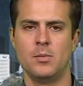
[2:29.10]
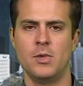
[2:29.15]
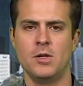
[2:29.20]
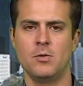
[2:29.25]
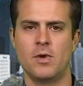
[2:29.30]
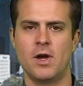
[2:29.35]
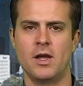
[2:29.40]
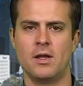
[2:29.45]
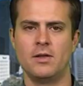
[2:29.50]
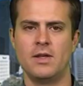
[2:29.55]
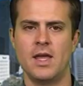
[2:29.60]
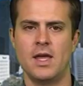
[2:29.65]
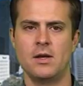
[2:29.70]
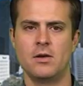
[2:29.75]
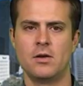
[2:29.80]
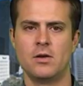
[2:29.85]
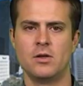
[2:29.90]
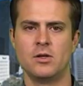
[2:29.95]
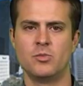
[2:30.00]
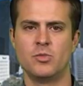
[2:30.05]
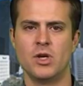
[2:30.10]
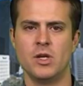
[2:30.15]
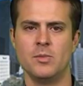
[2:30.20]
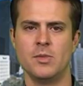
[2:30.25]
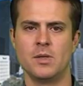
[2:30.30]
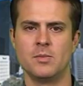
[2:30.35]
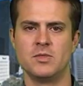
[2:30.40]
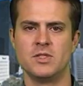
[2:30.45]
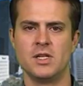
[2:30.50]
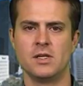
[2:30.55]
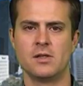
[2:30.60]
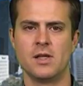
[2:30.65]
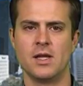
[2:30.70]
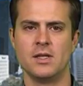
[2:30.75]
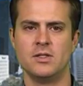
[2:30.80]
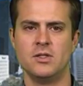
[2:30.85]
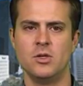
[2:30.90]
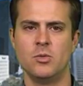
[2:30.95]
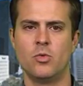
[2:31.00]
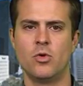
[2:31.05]
Meanwhile, net earned premiums
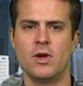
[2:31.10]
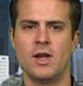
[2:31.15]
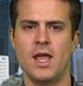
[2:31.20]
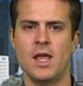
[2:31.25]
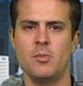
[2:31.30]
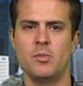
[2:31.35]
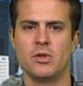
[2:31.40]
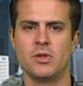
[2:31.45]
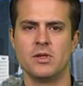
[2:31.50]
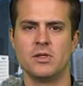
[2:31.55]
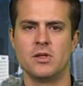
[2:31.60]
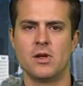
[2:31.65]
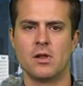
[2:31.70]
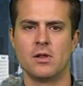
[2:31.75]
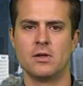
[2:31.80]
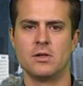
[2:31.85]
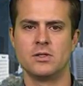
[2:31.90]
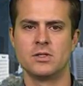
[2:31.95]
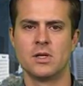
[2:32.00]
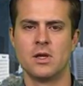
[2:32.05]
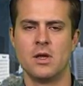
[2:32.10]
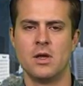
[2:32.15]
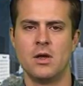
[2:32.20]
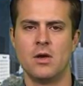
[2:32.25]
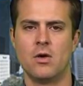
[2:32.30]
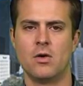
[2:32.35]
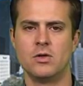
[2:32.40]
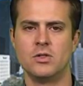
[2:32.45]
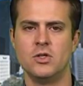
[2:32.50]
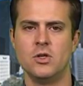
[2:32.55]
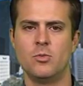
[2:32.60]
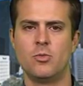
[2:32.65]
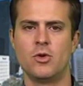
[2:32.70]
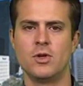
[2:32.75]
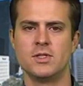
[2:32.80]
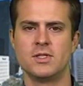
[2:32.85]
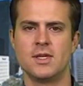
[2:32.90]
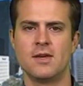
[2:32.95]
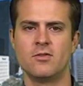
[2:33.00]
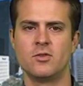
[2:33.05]
declined $2.8 billion, or
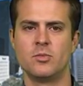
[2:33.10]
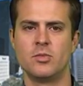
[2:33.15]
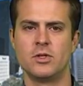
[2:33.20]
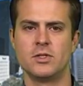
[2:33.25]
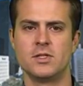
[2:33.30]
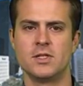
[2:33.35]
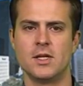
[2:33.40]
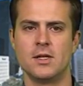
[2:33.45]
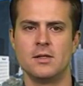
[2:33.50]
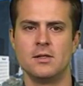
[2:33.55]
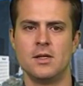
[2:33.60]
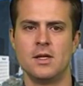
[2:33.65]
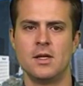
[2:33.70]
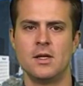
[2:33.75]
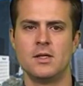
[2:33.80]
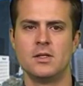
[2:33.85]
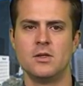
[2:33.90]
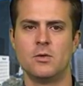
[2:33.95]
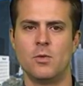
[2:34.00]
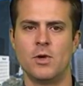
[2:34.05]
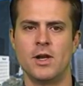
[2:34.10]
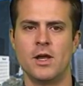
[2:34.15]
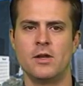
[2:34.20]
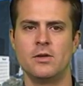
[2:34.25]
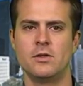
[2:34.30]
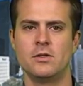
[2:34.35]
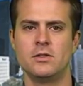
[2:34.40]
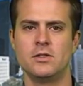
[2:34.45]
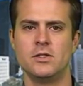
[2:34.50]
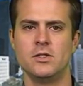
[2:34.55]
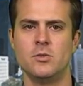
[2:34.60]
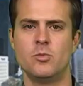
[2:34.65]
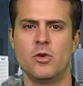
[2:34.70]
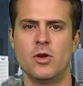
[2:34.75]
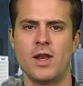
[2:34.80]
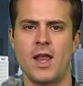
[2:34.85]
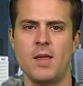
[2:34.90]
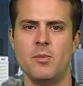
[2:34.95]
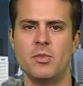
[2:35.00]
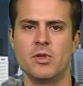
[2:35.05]
2.7%, to
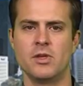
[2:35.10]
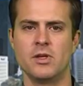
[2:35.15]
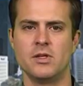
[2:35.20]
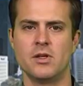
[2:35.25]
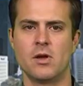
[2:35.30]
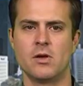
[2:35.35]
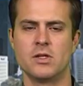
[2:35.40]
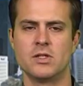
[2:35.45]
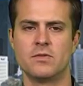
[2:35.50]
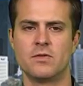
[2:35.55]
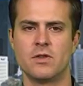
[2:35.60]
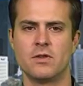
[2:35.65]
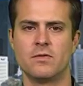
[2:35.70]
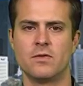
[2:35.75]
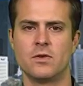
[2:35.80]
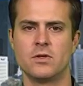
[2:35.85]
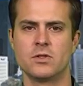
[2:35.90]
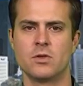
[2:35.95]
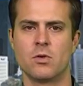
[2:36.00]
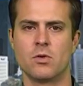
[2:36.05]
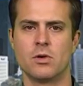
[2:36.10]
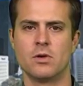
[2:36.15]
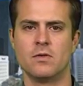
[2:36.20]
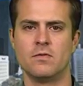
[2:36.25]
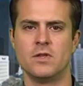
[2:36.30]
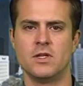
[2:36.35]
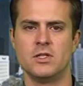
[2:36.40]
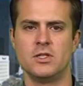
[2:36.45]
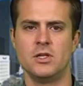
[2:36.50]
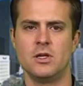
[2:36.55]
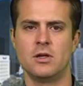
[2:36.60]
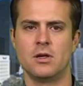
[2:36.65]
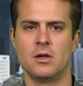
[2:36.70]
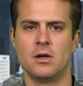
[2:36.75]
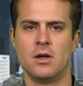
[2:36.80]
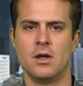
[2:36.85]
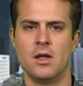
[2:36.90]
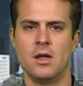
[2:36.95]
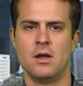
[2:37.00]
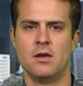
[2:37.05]
$102.8 billion for the first quarter of this
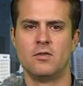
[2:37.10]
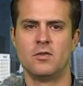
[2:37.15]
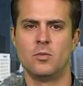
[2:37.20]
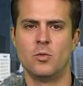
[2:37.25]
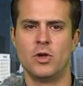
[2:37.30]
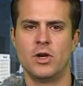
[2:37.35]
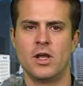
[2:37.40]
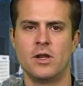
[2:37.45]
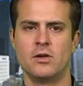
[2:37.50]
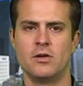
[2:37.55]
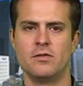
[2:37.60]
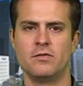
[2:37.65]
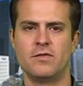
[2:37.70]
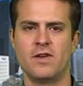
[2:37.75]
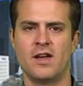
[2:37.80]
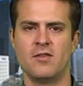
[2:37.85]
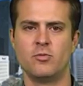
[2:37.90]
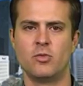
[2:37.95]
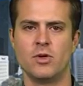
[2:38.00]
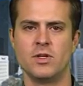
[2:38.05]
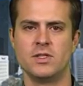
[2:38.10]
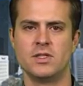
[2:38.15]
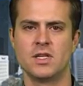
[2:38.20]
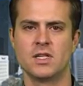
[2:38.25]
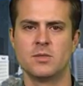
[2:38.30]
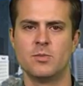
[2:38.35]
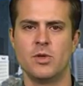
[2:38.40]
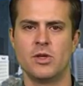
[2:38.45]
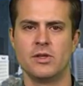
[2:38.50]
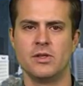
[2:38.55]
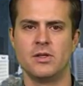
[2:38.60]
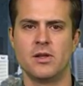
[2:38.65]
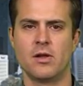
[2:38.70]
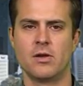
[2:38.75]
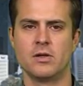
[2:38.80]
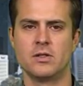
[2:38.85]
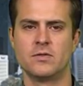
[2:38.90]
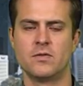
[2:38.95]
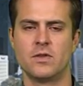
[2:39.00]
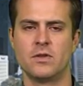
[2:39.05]
year, from $105.6
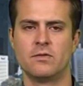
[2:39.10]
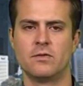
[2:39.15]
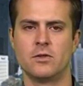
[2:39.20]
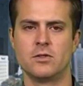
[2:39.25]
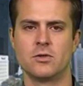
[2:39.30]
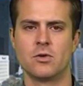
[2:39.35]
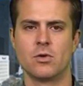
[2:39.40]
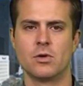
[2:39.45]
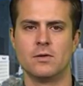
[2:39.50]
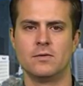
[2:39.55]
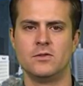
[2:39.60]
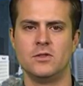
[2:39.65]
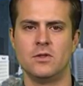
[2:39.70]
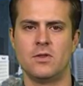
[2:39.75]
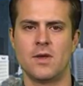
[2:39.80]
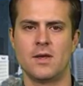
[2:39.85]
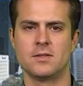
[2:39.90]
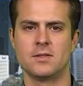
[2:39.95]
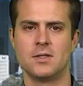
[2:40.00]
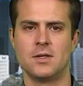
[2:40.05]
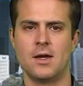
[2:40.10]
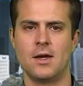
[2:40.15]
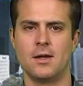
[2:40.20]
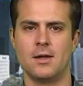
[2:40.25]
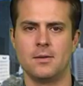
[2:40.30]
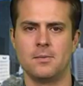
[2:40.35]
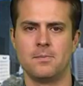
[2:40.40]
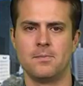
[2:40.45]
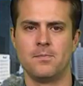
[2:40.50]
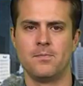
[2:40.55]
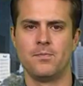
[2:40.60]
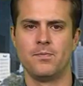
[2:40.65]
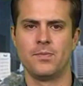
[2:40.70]
billion for the first quarter of 2009.